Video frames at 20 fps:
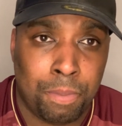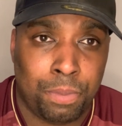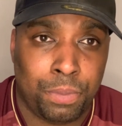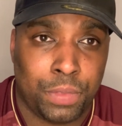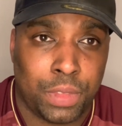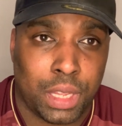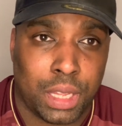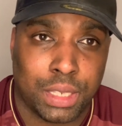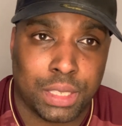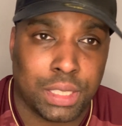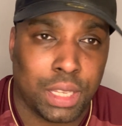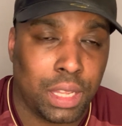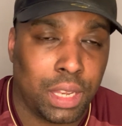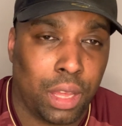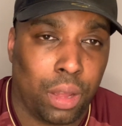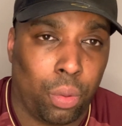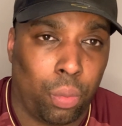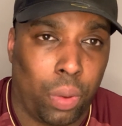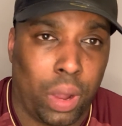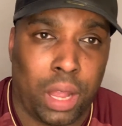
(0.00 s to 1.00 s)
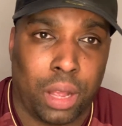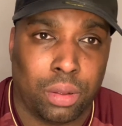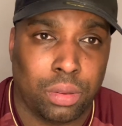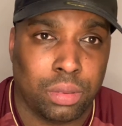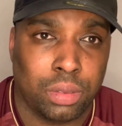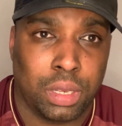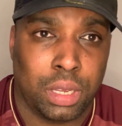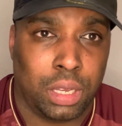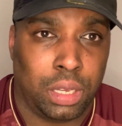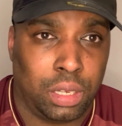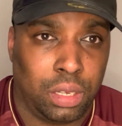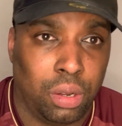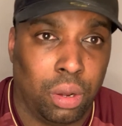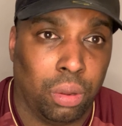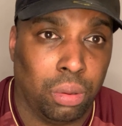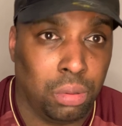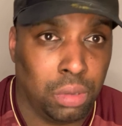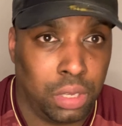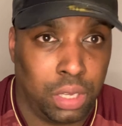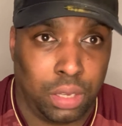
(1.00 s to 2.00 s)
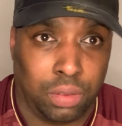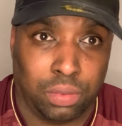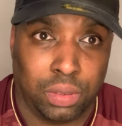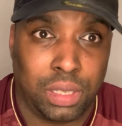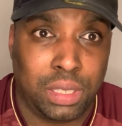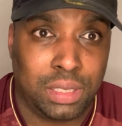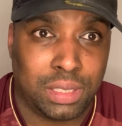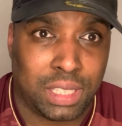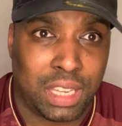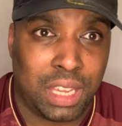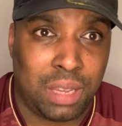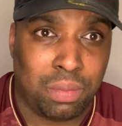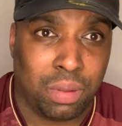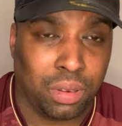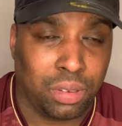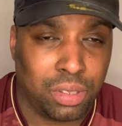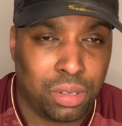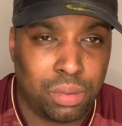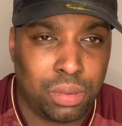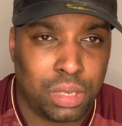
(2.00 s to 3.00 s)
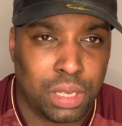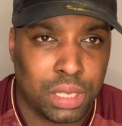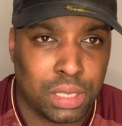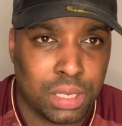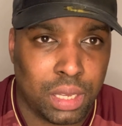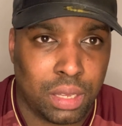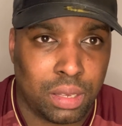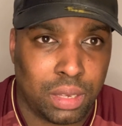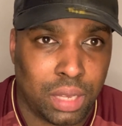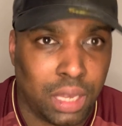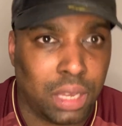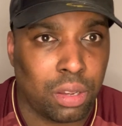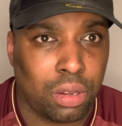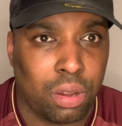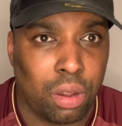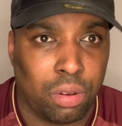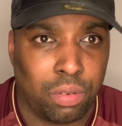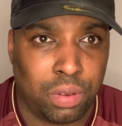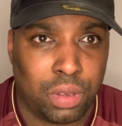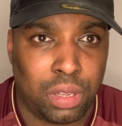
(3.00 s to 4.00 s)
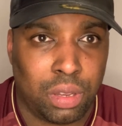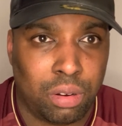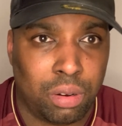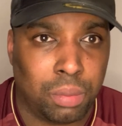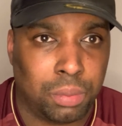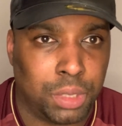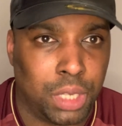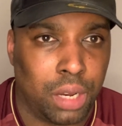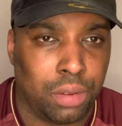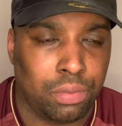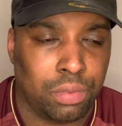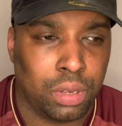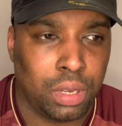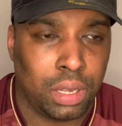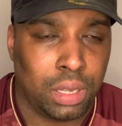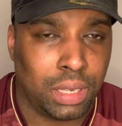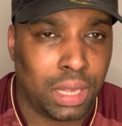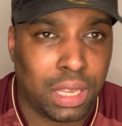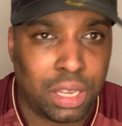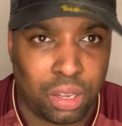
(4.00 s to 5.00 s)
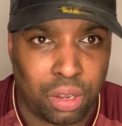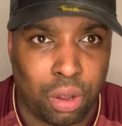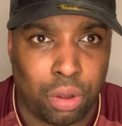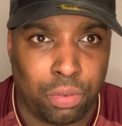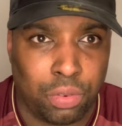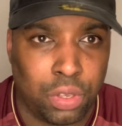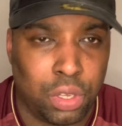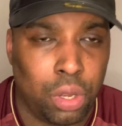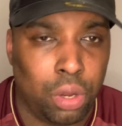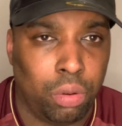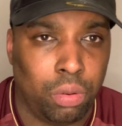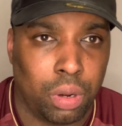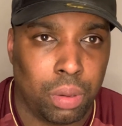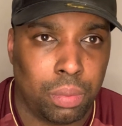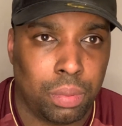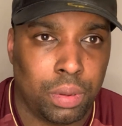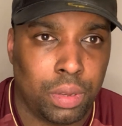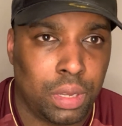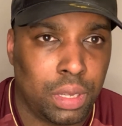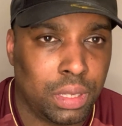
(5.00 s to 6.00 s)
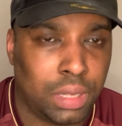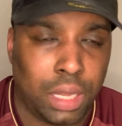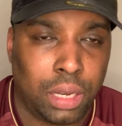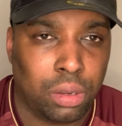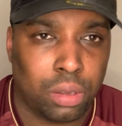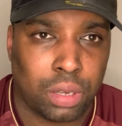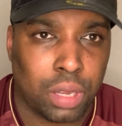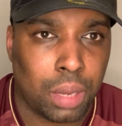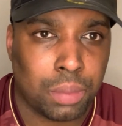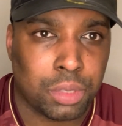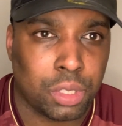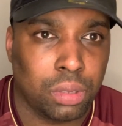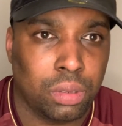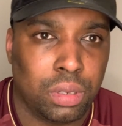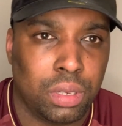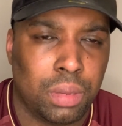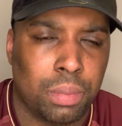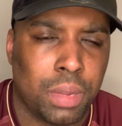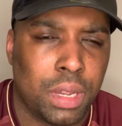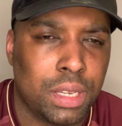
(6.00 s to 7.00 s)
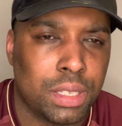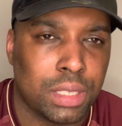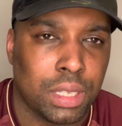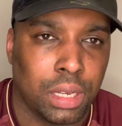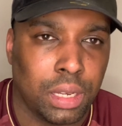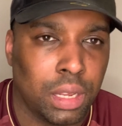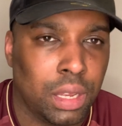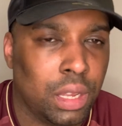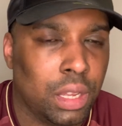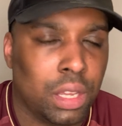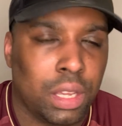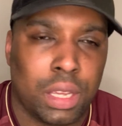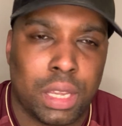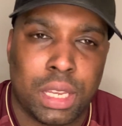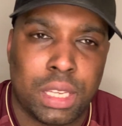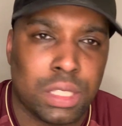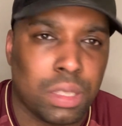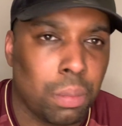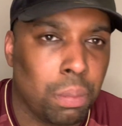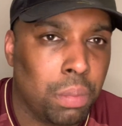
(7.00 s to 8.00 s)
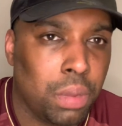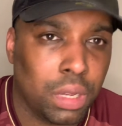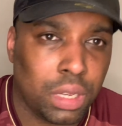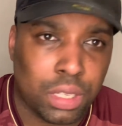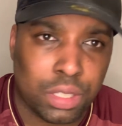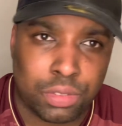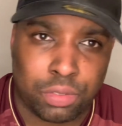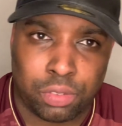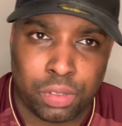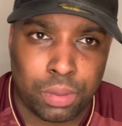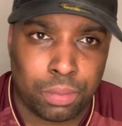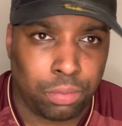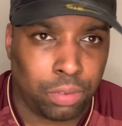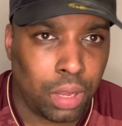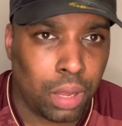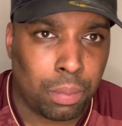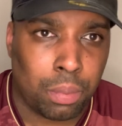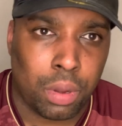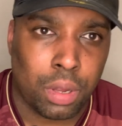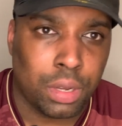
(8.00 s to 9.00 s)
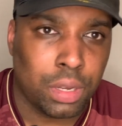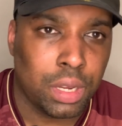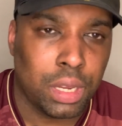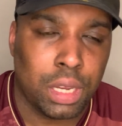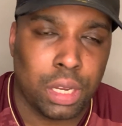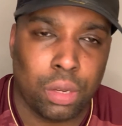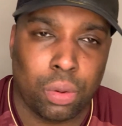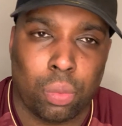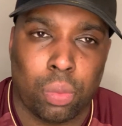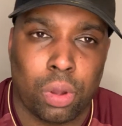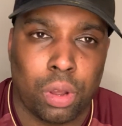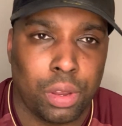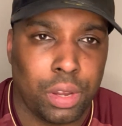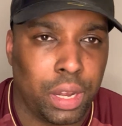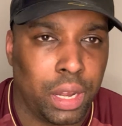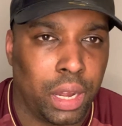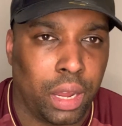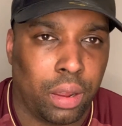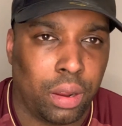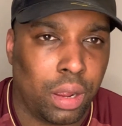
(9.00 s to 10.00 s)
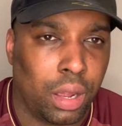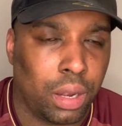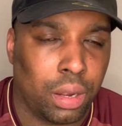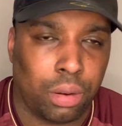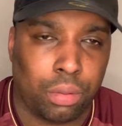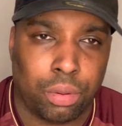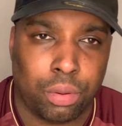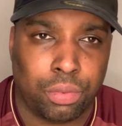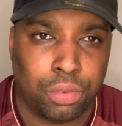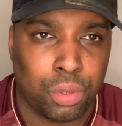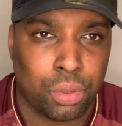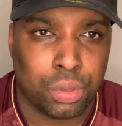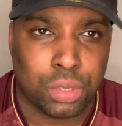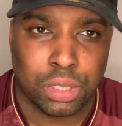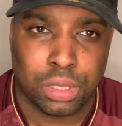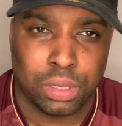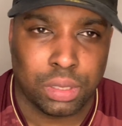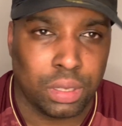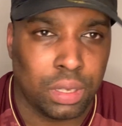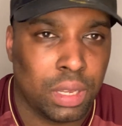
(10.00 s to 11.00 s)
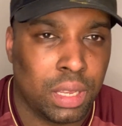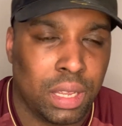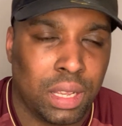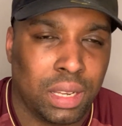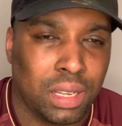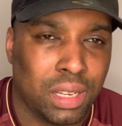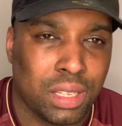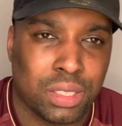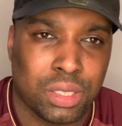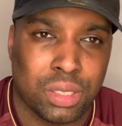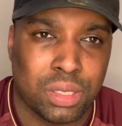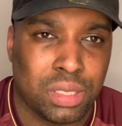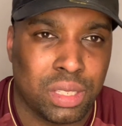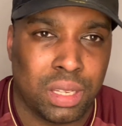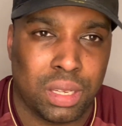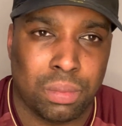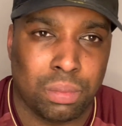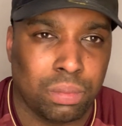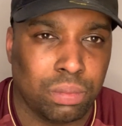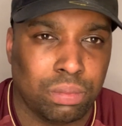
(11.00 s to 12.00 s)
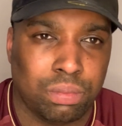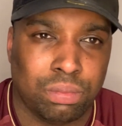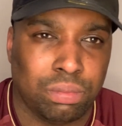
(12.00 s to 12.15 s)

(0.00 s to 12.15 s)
and say that, wow, you know, if Leeds keep on doing this, they could go for Europe, Jeff. They could go for Europe. They look absolutely amazing. He's the biggest flip-flop pundit in the world, and I refuse to listen to him,